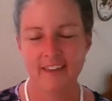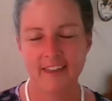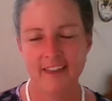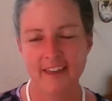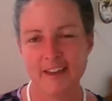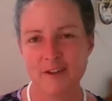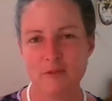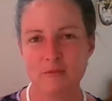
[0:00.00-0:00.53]

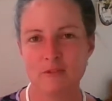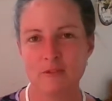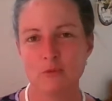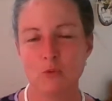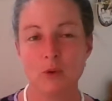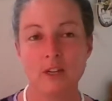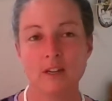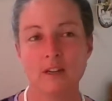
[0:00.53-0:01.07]
I hope your
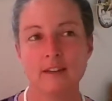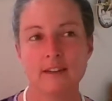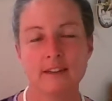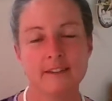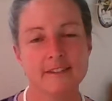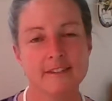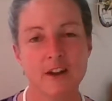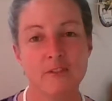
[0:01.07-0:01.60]
week
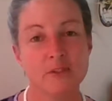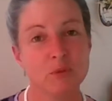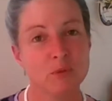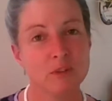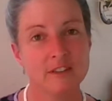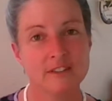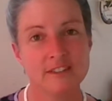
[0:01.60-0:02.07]
is off to a good